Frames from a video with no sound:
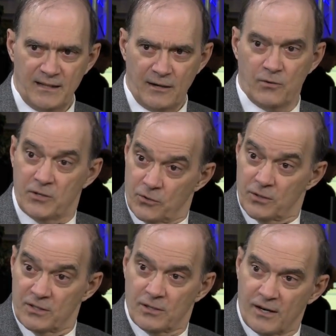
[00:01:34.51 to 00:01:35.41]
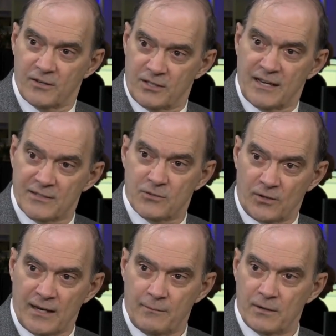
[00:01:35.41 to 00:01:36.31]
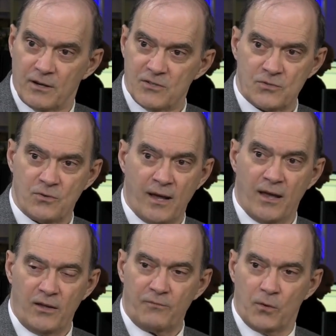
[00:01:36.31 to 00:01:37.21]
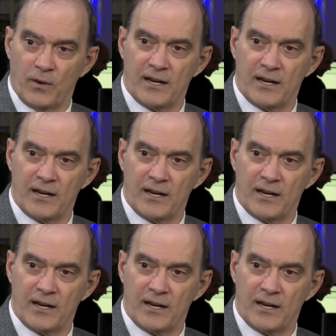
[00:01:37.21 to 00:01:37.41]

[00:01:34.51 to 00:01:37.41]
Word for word: They you couldn't target your next door neighbor because you, if you went